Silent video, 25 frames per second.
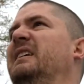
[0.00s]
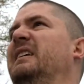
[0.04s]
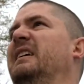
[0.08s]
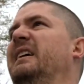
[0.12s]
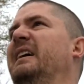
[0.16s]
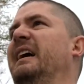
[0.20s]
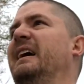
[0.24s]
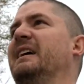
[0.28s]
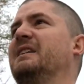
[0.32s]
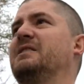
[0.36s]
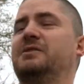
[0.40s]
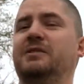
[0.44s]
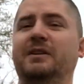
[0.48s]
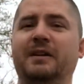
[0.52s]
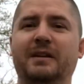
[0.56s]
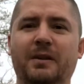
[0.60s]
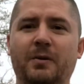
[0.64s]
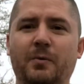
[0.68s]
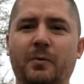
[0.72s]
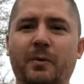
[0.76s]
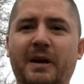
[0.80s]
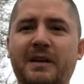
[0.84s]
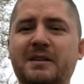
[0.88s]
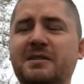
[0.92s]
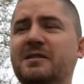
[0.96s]
actually on the
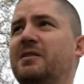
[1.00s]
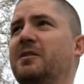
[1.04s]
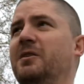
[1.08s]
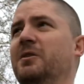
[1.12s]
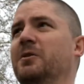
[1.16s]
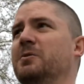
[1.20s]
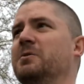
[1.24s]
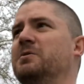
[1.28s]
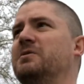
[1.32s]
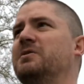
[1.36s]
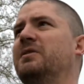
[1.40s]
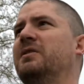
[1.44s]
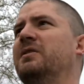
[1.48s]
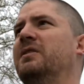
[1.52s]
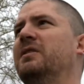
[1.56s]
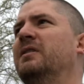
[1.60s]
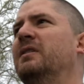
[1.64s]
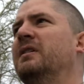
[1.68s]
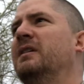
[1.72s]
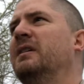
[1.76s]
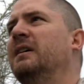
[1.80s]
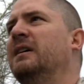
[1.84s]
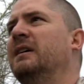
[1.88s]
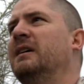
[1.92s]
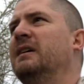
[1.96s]
west coast.
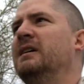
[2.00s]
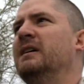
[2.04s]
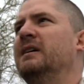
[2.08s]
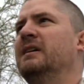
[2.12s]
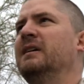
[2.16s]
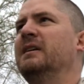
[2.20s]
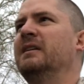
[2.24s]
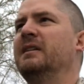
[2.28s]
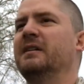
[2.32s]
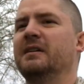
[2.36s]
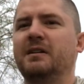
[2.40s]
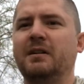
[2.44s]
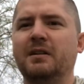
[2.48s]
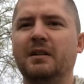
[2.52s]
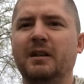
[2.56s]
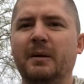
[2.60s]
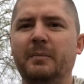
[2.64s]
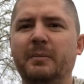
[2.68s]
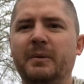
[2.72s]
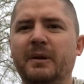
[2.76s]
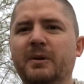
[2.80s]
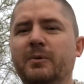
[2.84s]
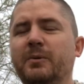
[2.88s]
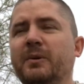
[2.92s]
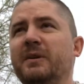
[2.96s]
The
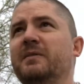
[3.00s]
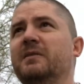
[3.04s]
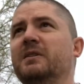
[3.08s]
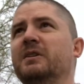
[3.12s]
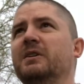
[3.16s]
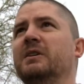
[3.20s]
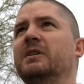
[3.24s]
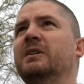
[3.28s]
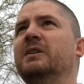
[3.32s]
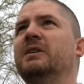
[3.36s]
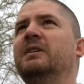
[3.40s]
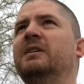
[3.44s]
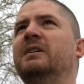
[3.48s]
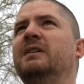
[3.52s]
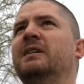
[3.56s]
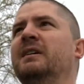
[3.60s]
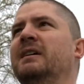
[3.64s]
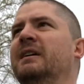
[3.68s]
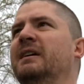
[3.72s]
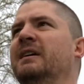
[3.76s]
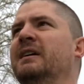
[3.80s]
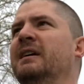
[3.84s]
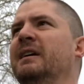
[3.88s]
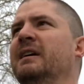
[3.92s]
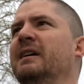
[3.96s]
Columbia River,
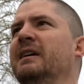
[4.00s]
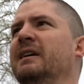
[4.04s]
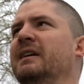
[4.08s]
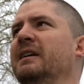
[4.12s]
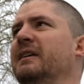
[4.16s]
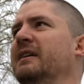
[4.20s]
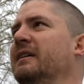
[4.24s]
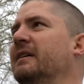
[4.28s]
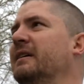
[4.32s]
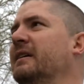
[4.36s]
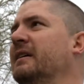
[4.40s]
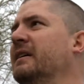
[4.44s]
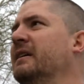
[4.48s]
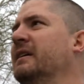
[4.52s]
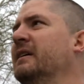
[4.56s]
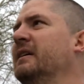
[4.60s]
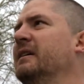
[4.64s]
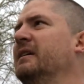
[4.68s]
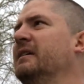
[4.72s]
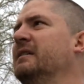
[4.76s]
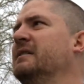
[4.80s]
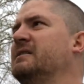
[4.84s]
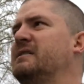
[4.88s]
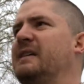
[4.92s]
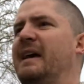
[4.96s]

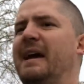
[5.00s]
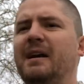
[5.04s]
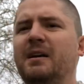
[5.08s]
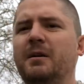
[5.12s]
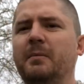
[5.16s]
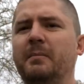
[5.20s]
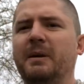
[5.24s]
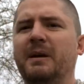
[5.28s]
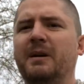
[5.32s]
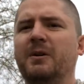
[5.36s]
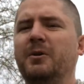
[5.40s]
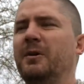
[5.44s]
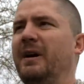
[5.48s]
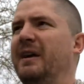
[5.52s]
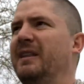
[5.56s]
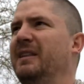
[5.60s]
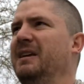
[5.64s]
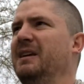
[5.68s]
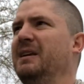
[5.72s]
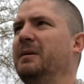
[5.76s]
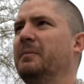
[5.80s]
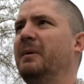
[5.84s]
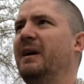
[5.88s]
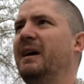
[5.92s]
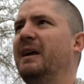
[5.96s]
Sacramento. I
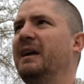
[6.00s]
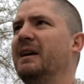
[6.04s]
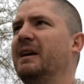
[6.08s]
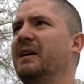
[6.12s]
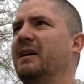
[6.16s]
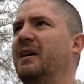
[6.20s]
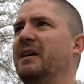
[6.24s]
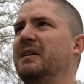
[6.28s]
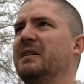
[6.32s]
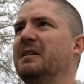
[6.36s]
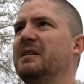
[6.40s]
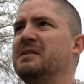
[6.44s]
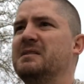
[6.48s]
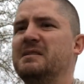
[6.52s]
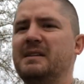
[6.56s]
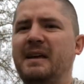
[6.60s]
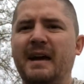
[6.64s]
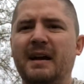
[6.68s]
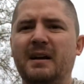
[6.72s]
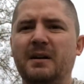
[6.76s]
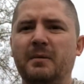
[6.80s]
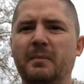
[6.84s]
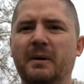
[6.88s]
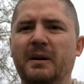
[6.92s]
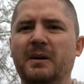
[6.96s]
think he might have gone to the
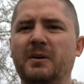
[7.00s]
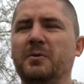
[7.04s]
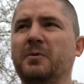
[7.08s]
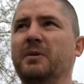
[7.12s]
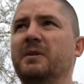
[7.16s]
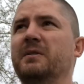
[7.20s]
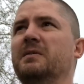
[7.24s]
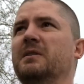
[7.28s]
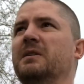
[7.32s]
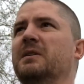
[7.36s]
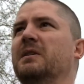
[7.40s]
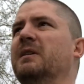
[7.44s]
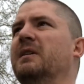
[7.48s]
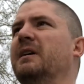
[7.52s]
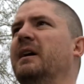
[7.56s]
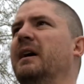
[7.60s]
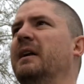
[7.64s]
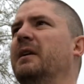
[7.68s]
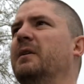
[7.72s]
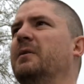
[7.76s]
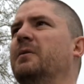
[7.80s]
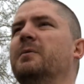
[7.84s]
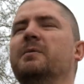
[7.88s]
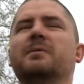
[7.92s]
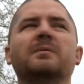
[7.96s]
Sacramento River. I
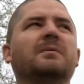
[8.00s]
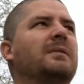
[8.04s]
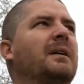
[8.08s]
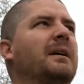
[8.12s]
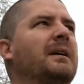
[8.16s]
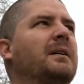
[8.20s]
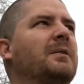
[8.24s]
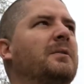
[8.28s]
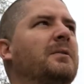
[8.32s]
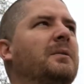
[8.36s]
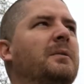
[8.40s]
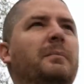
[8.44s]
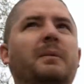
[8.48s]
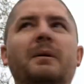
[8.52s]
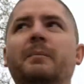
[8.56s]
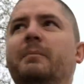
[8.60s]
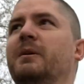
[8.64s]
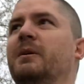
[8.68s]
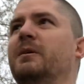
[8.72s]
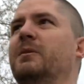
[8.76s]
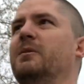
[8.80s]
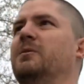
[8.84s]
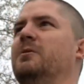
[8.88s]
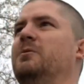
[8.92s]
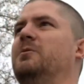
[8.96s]
don't remember.
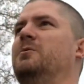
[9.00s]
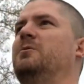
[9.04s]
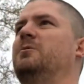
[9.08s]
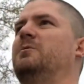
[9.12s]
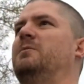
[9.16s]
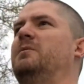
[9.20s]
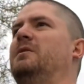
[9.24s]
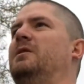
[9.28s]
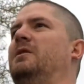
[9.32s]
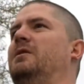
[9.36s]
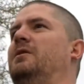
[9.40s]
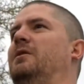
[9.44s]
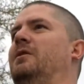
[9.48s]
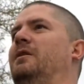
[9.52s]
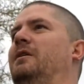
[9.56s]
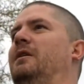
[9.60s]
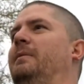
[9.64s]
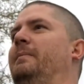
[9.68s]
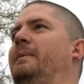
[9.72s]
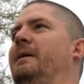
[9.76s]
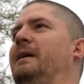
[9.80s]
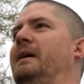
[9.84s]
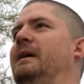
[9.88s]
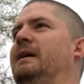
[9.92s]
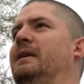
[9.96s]
Oh
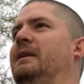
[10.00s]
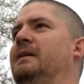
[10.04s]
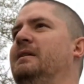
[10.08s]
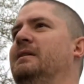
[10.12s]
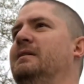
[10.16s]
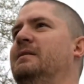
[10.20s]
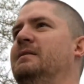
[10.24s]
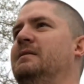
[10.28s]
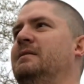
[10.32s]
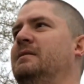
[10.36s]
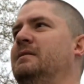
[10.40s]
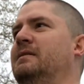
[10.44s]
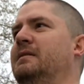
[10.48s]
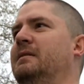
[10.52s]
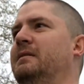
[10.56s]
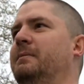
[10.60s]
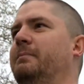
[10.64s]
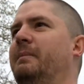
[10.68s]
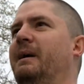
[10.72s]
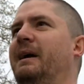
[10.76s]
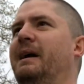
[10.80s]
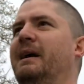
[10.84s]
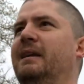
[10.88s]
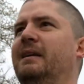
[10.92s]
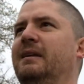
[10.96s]

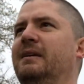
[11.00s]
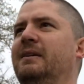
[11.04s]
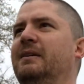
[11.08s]
man,